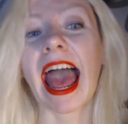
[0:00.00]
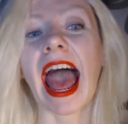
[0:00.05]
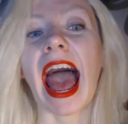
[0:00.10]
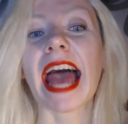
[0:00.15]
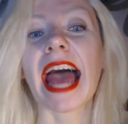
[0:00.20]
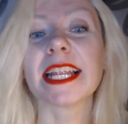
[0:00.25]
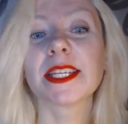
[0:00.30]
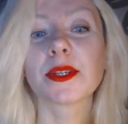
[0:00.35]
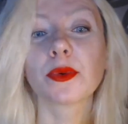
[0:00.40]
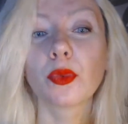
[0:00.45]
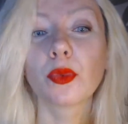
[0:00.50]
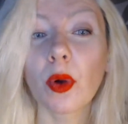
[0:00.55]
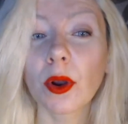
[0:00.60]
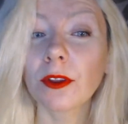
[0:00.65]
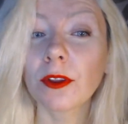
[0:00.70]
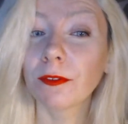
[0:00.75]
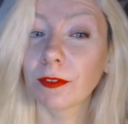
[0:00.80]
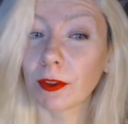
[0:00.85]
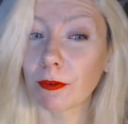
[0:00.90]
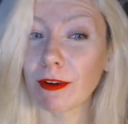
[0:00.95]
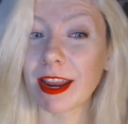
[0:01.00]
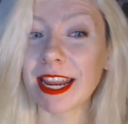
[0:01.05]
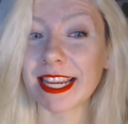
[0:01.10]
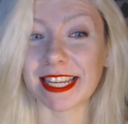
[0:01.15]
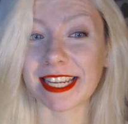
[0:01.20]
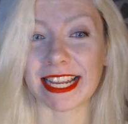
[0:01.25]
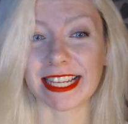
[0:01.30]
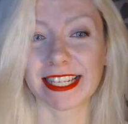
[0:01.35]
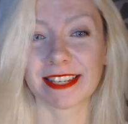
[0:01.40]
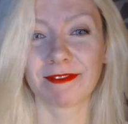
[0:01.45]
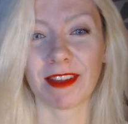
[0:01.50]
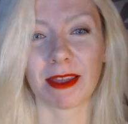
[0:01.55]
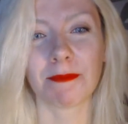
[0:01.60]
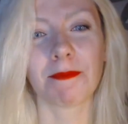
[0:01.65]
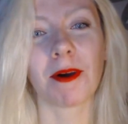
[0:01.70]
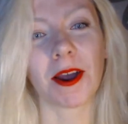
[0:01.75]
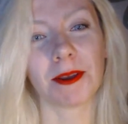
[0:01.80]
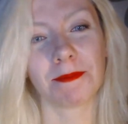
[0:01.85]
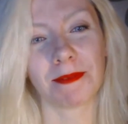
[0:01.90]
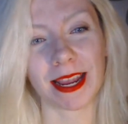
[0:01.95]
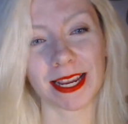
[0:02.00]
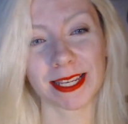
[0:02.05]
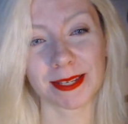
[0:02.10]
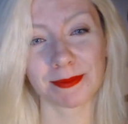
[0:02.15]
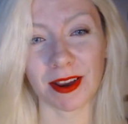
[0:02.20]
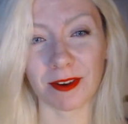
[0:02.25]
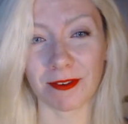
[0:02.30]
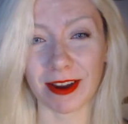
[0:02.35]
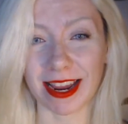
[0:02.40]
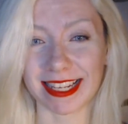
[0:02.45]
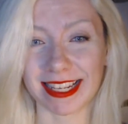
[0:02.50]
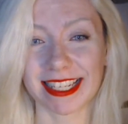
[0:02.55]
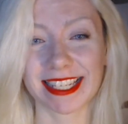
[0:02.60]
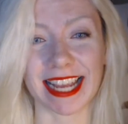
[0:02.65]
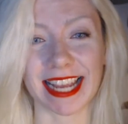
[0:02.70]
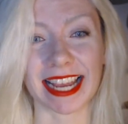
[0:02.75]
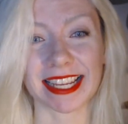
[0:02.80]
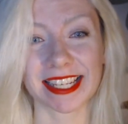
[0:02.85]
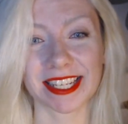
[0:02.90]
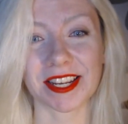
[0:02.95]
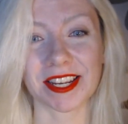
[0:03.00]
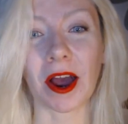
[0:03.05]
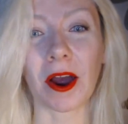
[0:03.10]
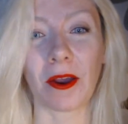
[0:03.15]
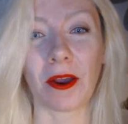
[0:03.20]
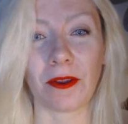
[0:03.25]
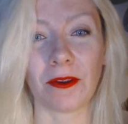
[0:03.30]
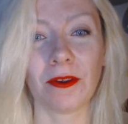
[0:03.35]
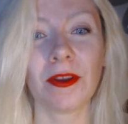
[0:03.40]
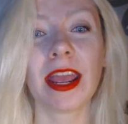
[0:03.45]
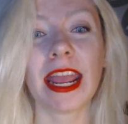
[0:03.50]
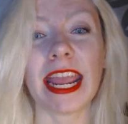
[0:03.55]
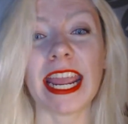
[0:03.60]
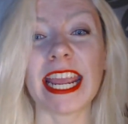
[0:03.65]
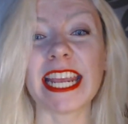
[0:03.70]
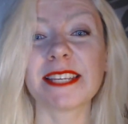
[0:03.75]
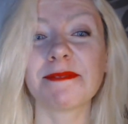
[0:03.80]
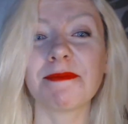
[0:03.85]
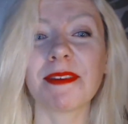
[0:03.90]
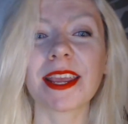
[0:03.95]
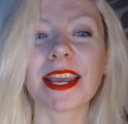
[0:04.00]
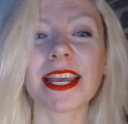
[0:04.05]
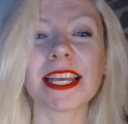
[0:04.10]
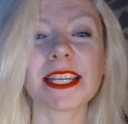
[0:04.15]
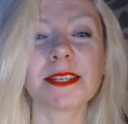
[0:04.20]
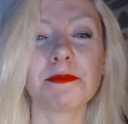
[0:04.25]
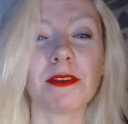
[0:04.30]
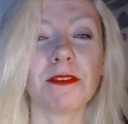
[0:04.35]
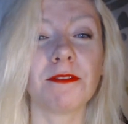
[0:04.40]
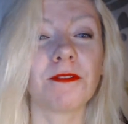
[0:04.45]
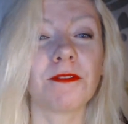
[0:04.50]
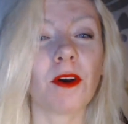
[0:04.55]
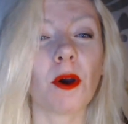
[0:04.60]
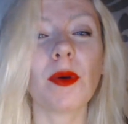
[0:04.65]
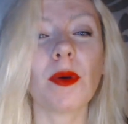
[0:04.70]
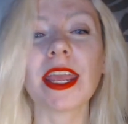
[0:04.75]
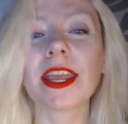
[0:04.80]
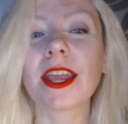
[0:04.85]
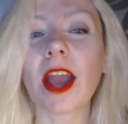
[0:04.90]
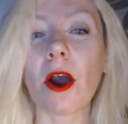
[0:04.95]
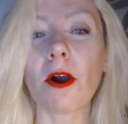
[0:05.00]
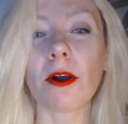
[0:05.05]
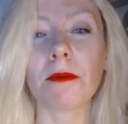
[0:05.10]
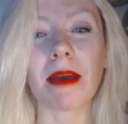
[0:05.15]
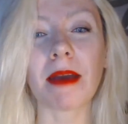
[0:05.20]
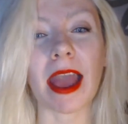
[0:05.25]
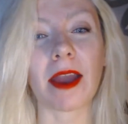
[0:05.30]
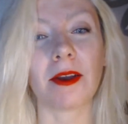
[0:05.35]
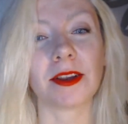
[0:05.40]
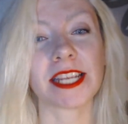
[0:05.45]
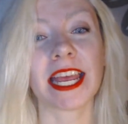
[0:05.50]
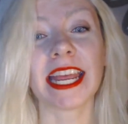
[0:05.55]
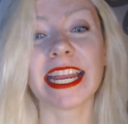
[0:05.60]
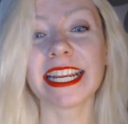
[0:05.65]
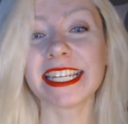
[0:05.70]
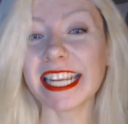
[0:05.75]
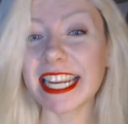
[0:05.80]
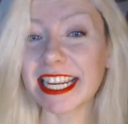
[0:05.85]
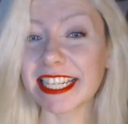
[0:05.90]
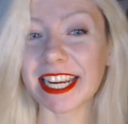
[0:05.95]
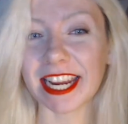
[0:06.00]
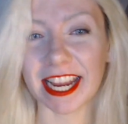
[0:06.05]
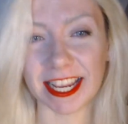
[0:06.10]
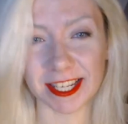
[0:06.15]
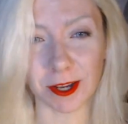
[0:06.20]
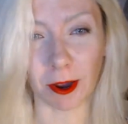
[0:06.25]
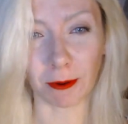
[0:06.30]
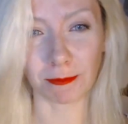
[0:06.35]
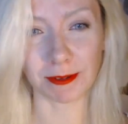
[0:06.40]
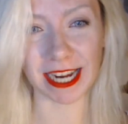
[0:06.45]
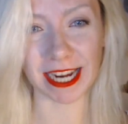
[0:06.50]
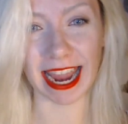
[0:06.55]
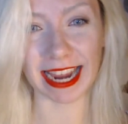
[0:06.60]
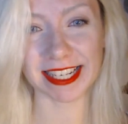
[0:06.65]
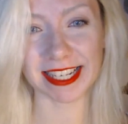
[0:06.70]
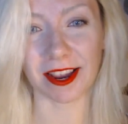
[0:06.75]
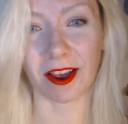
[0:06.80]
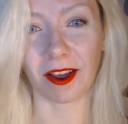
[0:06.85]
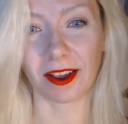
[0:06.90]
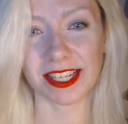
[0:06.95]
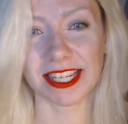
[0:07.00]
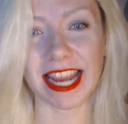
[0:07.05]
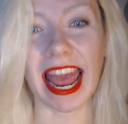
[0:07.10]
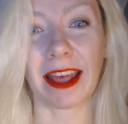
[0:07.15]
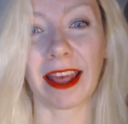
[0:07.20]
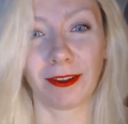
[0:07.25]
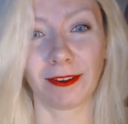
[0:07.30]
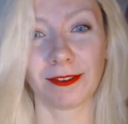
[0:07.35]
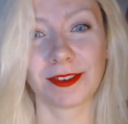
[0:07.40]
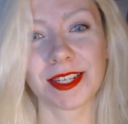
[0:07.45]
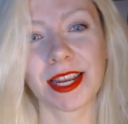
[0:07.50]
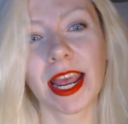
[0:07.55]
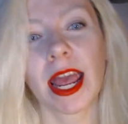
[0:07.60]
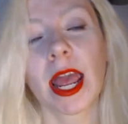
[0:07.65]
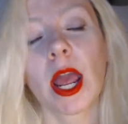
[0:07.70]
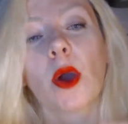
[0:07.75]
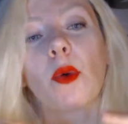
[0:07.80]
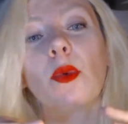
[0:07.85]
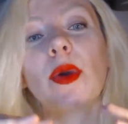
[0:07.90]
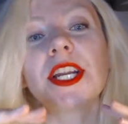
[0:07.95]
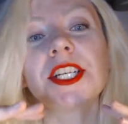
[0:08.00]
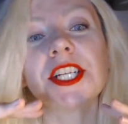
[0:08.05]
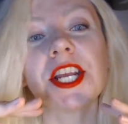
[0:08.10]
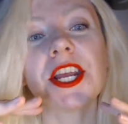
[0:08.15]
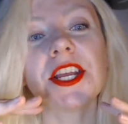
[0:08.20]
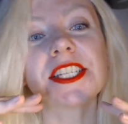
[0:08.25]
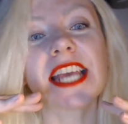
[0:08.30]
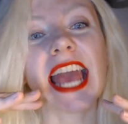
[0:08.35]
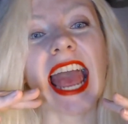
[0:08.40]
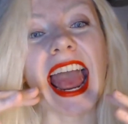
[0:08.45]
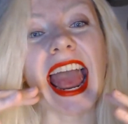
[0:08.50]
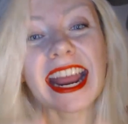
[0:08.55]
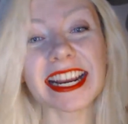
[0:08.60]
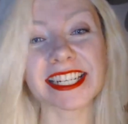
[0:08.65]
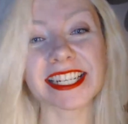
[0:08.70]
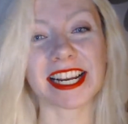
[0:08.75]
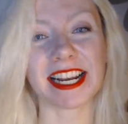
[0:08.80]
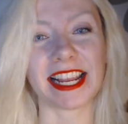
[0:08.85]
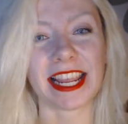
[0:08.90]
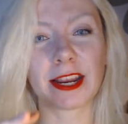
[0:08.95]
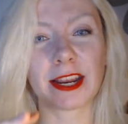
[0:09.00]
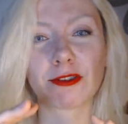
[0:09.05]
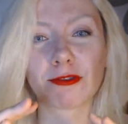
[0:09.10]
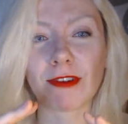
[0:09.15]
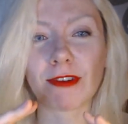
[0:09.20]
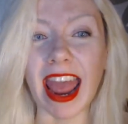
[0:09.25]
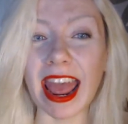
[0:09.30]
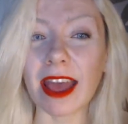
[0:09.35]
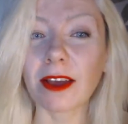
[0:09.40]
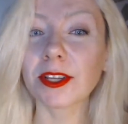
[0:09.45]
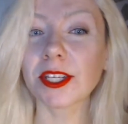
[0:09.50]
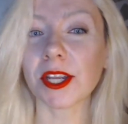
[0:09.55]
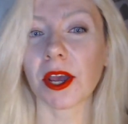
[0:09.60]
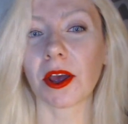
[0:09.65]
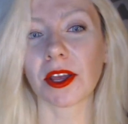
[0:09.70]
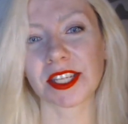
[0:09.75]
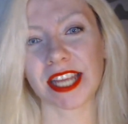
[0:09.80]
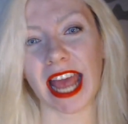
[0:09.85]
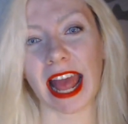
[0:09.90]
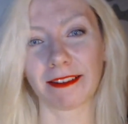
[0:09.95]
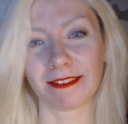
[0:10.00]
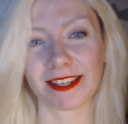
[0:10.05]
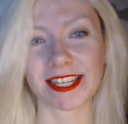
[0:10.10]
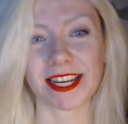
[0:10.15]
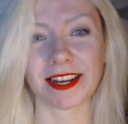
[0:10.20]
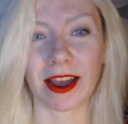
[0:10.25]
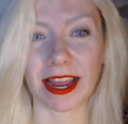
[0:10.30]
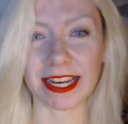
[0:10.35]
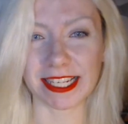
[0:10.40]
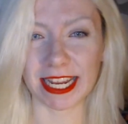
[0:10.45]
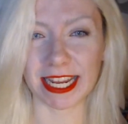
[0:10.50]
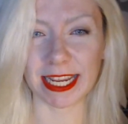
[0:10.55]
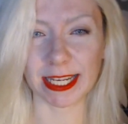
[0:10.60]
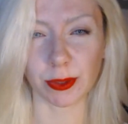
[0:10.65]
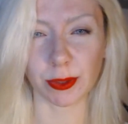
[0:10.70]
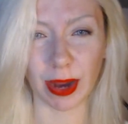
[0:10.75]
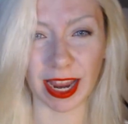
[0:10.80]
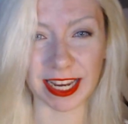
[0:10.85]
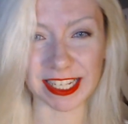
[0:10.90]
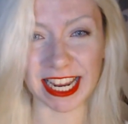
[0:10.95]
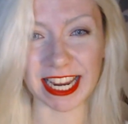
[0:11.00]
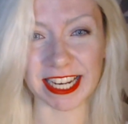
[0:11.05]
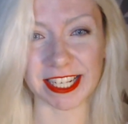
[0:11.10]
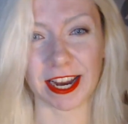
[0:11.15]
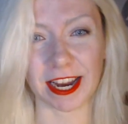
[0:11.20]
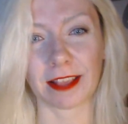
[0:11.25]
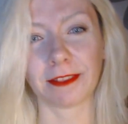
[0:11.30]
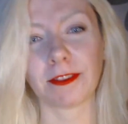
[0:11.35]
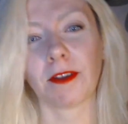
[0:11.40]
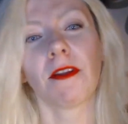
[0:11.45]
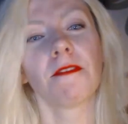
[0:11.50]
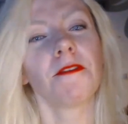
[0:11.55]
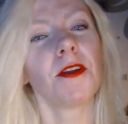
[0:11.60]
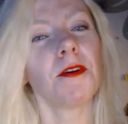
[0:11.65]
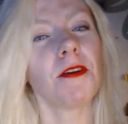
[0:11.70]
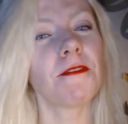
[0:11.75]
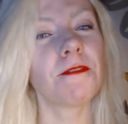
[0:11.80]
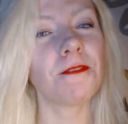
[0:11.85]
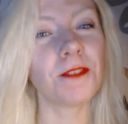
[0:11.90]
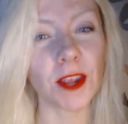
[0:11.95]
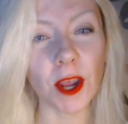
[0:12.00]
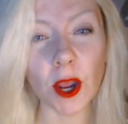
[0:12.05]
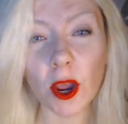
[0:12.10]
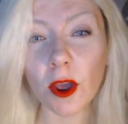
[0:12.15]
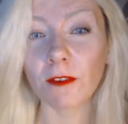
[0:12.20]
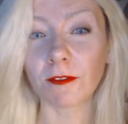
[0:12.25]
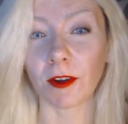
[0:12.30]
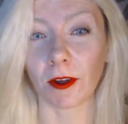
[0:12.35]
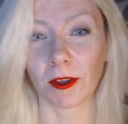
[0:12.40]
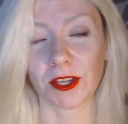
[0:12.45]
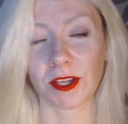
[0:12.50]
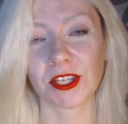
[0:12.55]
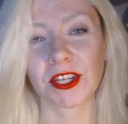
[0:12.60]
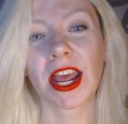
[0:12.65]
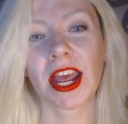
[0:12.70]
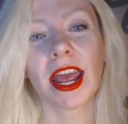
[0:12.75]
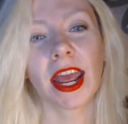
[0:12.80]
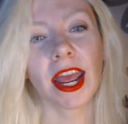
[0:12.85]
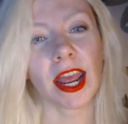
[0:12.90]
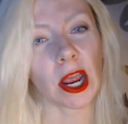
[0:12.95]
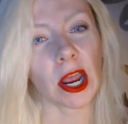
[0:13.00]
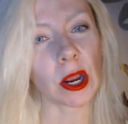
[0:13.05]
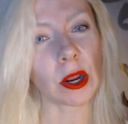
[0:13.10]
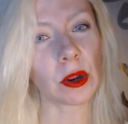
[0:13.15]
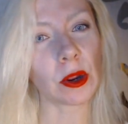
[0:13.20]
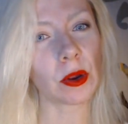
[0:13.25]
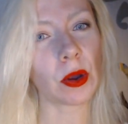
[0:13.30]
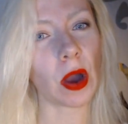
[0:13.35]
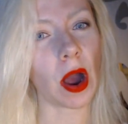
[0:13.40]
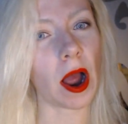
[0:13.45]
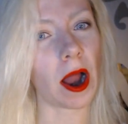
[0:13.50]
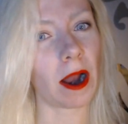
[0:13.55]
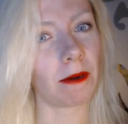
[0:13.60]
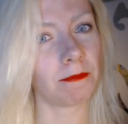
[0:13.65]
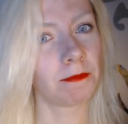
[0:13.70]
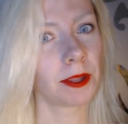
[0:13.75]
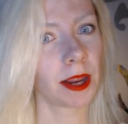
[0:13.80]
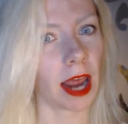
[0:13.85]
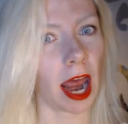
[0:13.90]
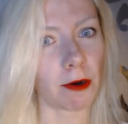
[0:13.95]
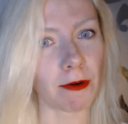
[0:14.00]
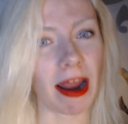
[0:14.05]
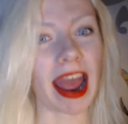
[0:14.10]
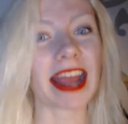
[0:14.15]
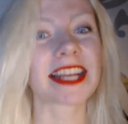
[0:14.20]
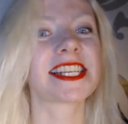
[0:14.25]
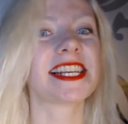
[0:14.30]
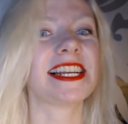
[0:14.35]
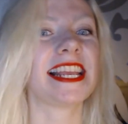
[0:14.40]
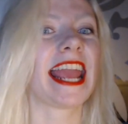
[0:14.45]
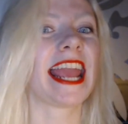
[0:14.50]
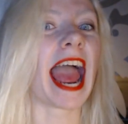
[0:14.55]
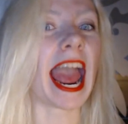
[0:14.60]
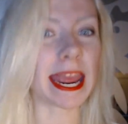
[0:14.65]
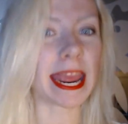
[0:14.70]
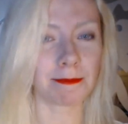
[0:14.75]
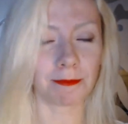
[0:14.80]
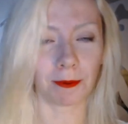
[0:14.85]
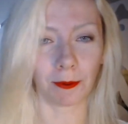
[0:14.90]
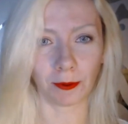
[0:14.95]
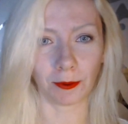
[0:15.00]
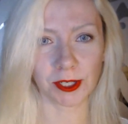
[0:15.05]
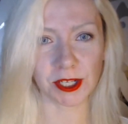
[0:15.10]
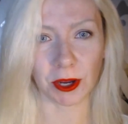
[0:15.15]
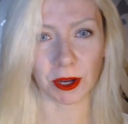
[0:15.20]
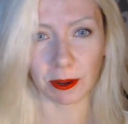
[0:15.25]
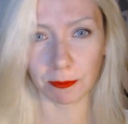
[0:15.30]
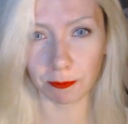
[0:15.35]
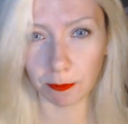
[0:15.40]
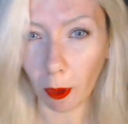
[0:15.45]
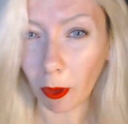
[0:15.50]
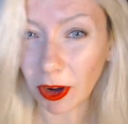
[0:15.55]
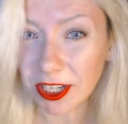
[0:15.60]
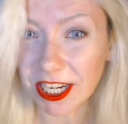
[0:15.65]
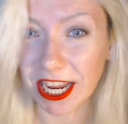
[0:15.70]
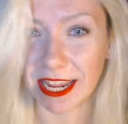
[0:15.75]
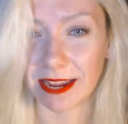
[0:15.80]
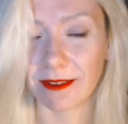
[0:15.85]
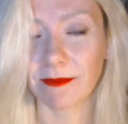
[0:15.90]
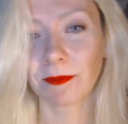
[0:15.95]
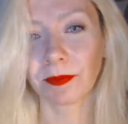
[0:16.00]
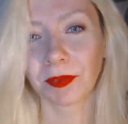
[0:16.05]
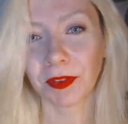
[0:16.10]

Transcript: And one of the reasons they might be experienced as so is because before we go about teaching a subject ourselves, we should actually ground ourselves in ideas we're teaching. And there are very few of us who are actually able to embody